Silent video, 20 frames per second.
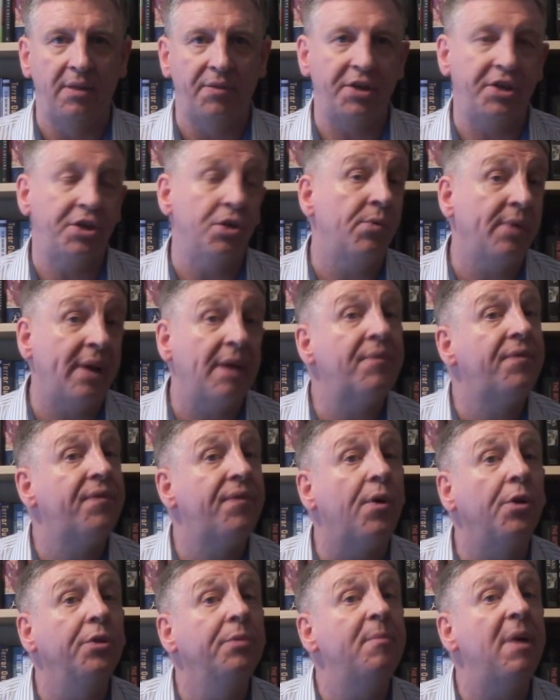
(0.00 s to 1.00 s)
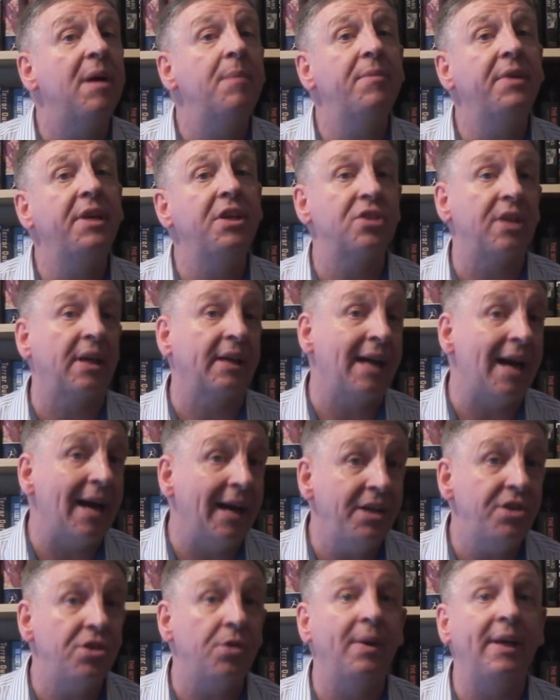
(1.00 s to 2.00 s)
They don't have fond memories like
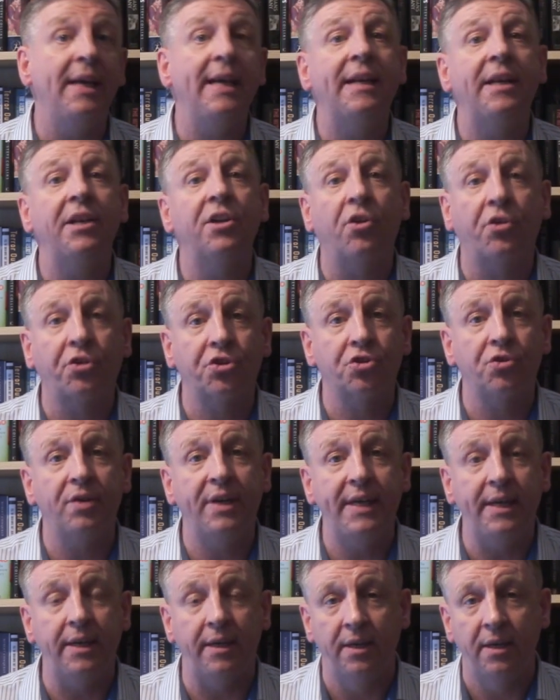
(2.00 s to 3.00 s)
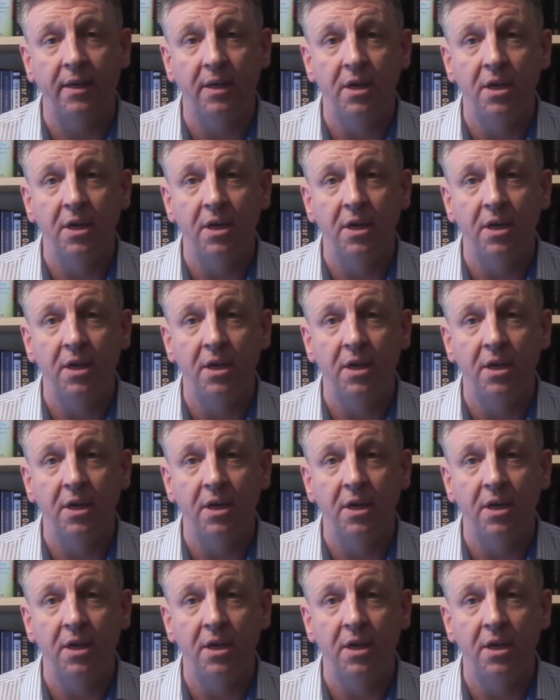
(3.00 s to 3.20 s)
I do here in Norris Green.